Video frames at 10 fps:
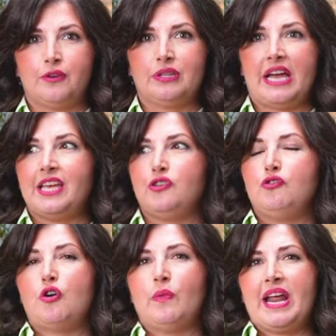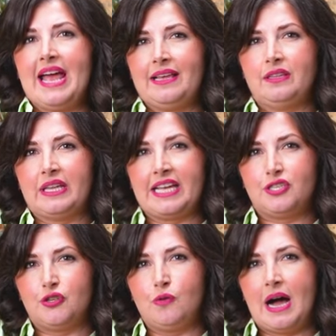for a light. You don't want to hang the
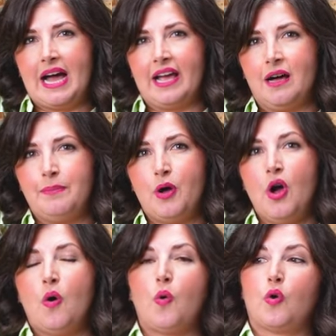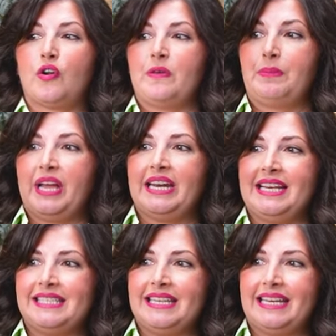light too high up or the plant
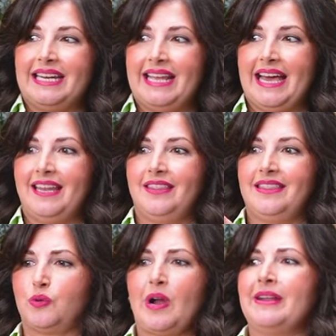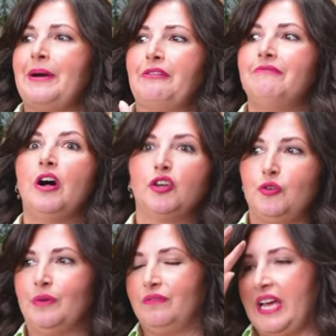isn't going to get the right amount of
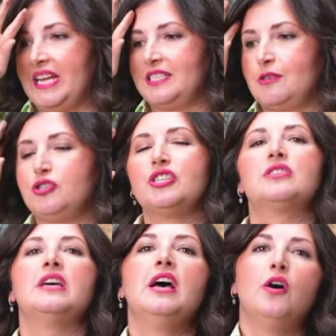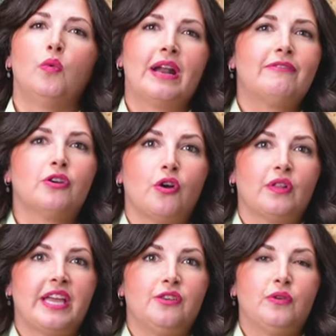volume of light. So just whatever grow
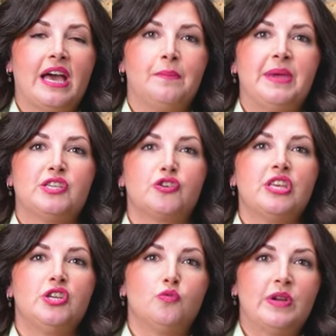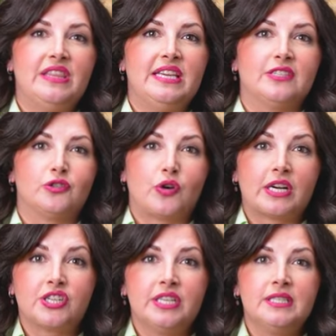light you get, make sure that you read the
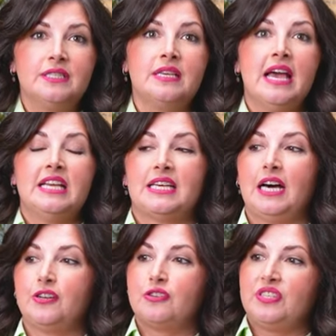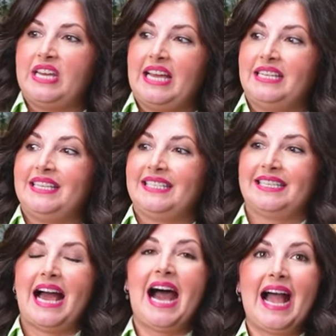instructions to understand this
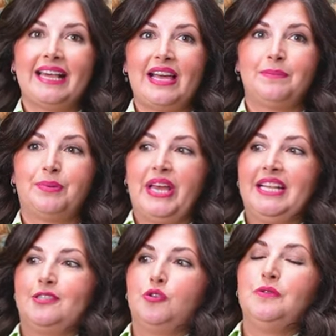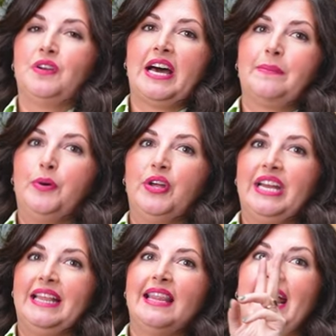is a highlight plant, so you've got to put
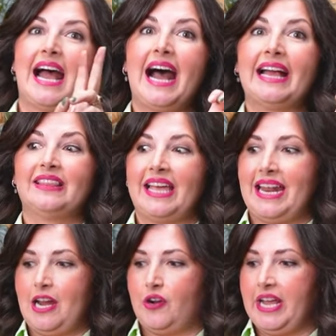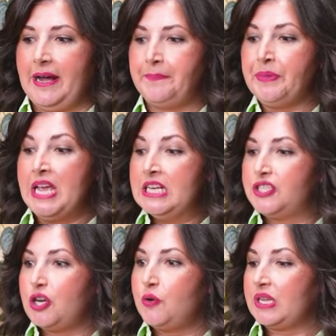it in that highlight area.
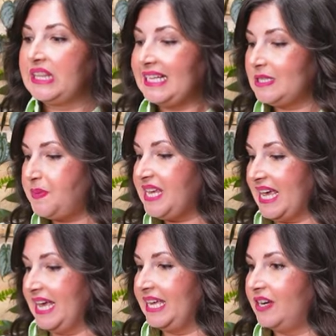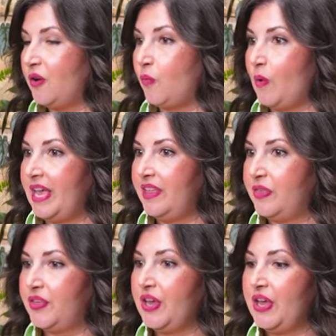So let's begin with
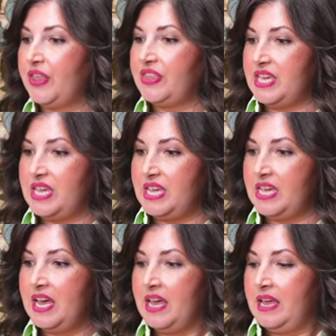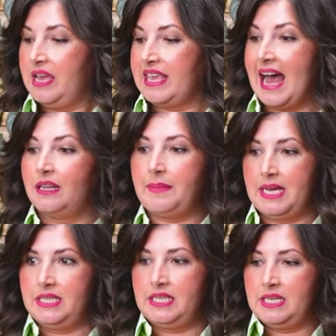the
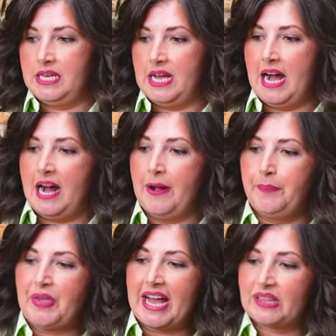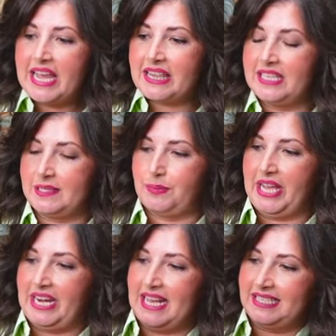Calamondin. Um, I like this
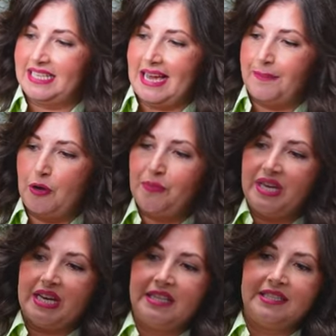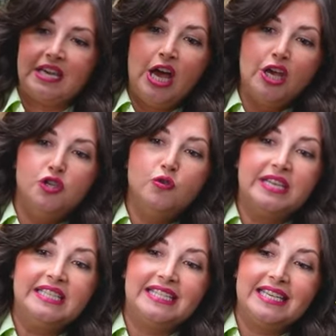plant as a demo because you
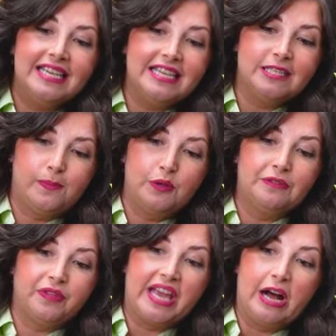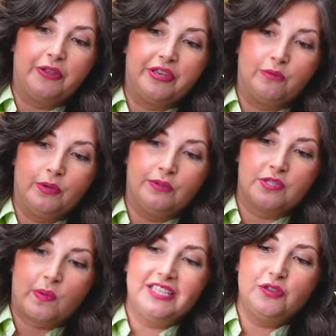can see these beautifully healthy
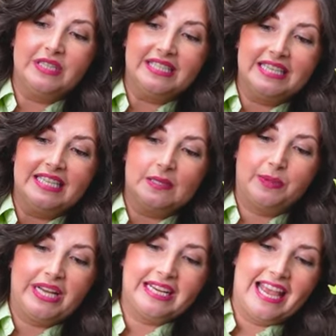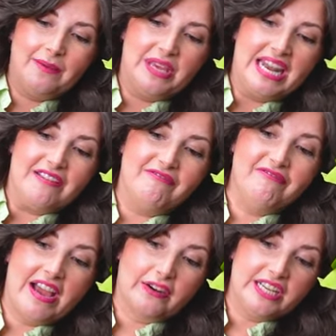roots. As you can see, this plant came in a
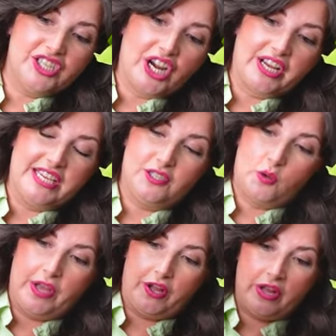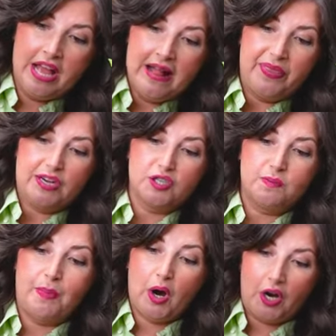very chunky soil. There's
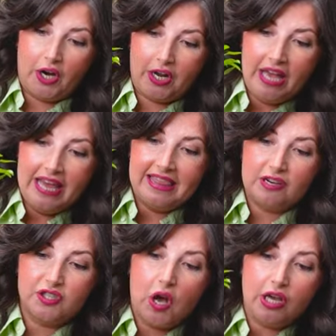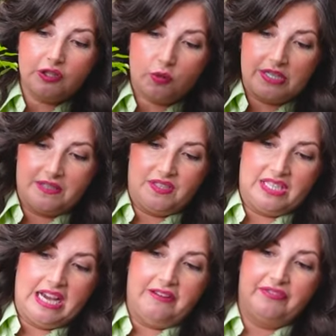bark, there's all sorts of
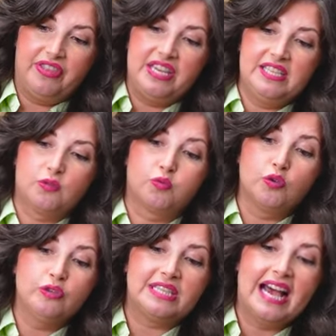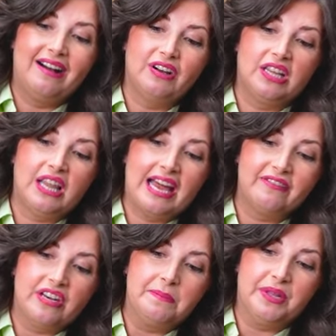stuff. These roots have a lot
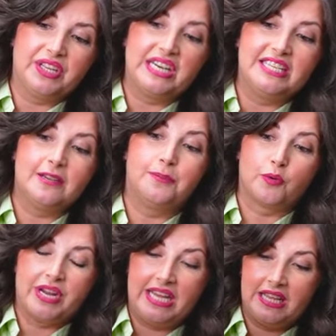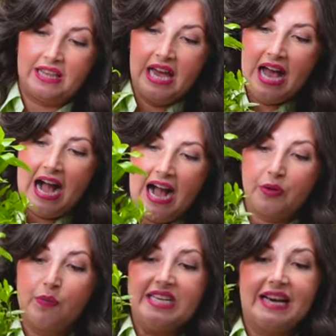of inability to breathe.
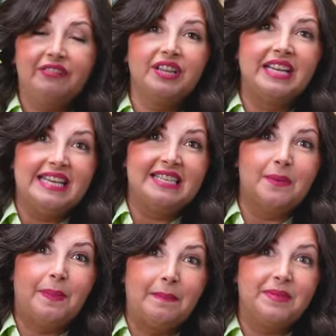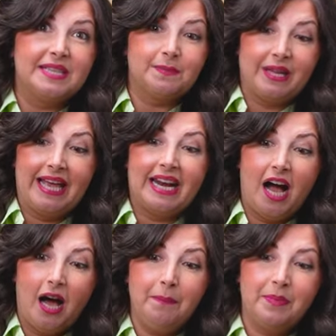We definitely need to bump this plant
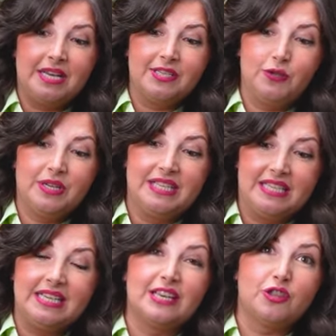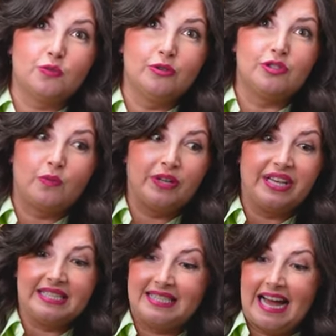up because you can see that the roots are
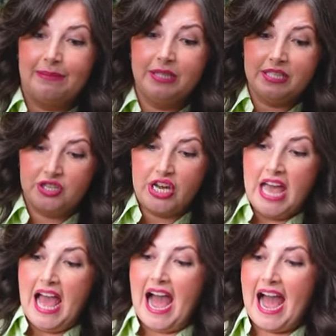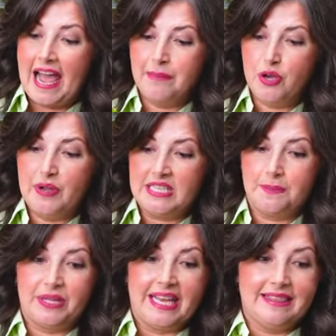really established. I'm going to
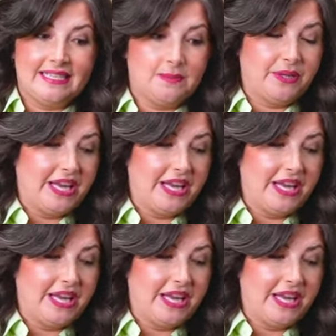plant this